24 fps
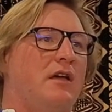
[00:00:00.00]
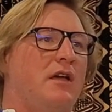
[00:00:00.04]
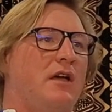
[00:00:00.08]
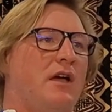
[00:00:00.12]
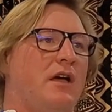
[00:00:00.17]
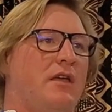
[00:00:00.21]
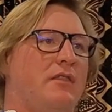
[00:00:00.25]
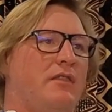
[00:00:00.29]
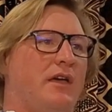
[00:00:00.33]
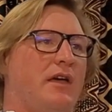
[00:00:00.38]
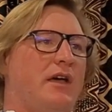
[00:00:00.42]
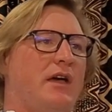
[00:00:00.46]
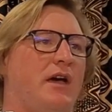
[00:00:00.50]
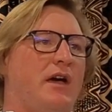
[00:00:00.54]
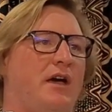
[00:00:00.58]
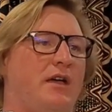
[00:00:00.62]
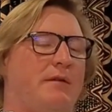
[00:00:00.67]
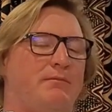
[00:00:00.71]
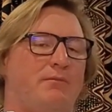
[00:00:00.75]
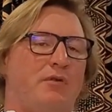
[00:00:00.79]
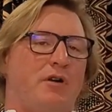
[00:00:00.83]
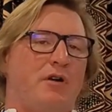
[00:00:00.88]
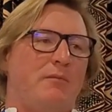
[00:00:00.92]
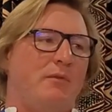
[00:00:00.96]
and they
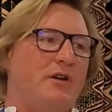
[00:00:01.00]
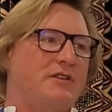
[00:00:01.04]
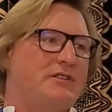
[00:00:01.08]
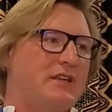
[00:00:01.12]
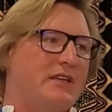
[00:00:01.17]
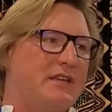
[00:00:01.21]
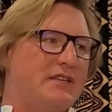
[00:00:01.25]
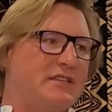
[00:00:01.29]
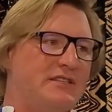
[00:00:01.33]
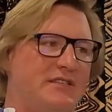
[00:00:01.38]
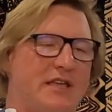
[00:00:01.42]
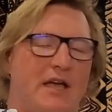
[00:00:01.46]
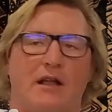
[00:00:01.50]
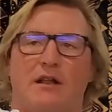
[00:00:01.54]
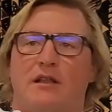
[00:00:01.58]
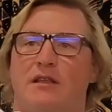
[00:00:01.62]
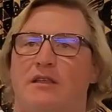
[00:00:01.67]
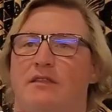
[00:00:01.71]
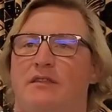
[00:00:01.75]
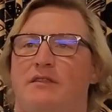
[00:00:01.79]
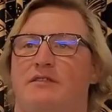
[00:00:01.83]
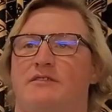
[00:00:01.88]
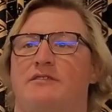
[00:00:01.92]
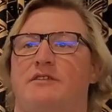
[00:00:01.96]
had pretty much exactly
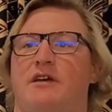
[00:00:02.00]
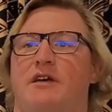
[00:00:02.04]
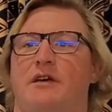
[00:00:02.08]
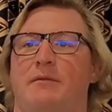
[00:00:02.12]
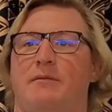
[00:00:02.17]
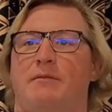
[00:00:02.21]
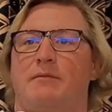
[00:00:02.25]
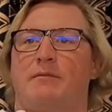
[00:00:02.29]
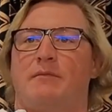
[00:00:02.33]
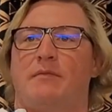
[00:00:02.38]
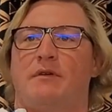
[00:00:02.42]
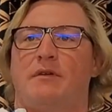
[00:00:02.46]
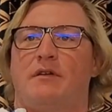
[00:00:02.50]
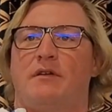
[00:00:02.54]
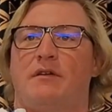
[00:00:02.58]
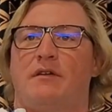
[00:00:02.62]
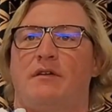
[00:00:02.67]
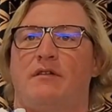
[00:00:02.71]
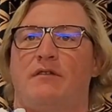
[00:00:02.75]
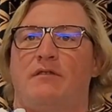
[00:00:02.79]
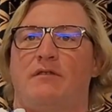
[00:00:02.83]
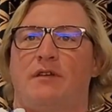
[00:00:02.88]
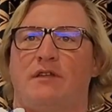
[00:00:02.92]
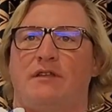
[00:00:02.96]
the same
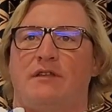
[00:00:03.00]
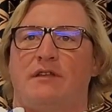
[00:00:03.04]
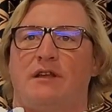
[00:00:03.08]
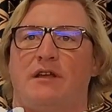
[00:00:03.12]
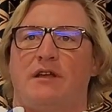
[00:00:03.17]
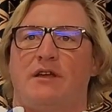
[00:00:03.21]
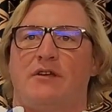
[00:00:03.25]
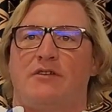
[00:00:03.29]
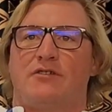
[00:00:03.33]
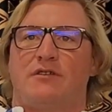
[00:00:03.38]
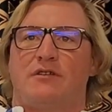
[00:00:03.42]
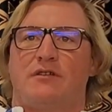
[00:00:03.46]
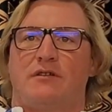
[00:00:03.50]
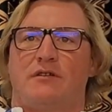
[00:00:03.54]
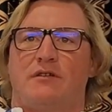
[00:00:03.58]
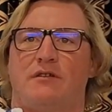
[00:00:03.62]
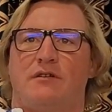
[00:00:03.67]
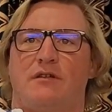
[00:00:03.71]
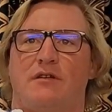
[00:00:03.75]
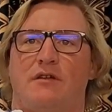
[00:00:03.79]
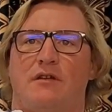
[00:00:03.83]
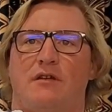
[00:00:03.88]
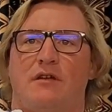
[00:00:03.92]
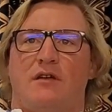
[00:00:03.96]
ventilation
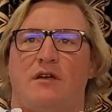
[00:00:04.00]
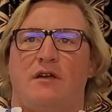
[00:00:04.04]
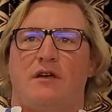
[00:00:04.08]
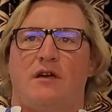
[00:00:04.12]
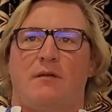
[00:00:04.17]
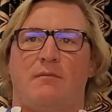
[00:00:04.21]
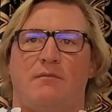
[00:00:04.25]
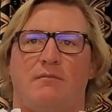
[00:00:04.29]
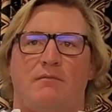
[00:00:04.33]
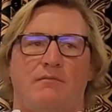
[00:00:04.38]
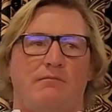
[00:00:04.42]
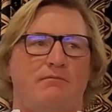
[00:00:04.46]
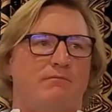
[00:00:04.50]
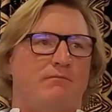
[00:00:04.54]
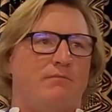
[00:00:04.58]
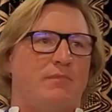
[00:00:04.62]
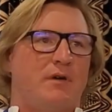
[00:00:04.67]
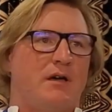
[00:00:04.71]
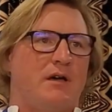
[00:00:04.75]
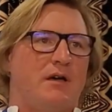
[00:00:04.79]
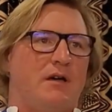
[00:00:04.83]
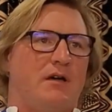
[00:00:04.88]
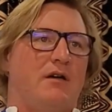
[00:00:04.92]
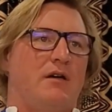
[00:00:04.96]

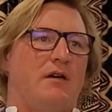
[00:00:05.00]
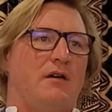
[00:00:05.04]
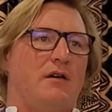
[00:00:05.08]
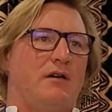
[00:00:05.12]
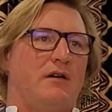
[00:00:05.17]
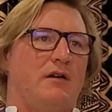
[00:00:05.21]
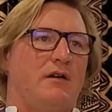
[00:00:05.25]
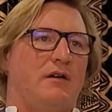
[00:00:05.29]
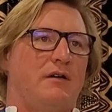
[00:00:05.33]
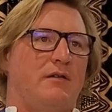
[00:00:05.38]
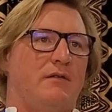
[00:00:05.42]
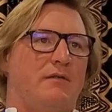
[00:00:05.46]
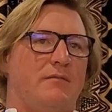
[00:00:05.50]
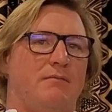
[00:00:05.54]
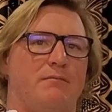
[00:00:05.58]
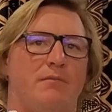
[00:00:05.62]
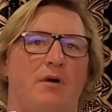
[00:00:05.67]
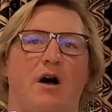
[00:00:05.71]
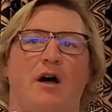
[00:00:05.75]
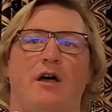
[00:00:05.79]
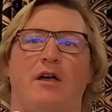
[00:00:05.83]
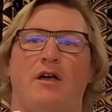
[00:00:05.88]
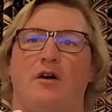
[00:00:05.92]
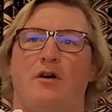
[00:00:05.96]

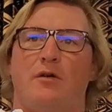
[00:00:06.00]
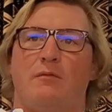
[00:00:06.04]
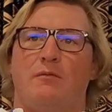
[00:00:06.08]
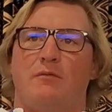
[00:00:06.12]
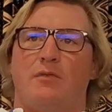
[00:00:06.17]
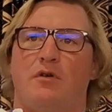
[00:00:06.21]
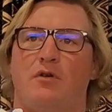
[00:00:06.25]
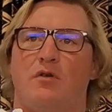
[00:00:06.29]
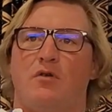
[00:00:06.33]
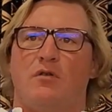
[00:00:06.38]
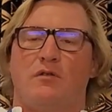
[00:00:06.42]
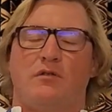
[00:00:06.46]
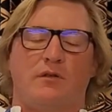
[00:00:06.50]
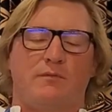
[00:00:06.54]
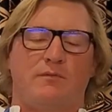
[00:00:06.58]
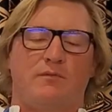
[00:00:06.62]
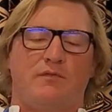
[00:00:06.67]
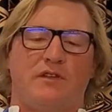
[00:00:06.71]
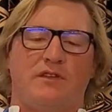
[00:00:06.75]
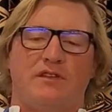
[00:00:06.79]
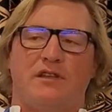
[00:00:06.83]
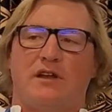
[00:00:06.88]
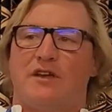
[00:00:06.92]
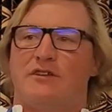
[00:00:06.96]
biome, or not
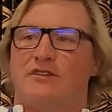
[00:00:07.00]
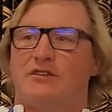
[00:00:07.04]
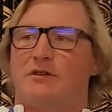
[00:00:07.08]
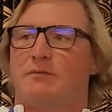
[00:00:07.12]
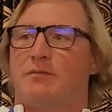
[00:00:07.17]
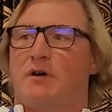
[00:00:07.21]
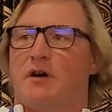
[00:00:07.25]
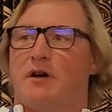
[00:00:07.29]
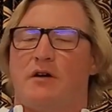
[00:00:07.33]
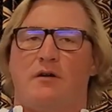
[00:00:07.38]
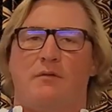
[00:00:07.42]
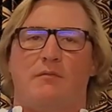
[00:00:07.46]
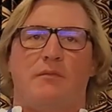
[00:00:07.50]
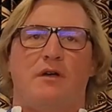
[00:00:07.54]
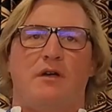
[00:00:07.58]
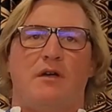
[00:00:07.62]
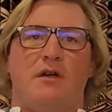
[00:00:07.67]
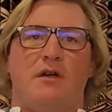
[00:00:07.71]
ventilation biome.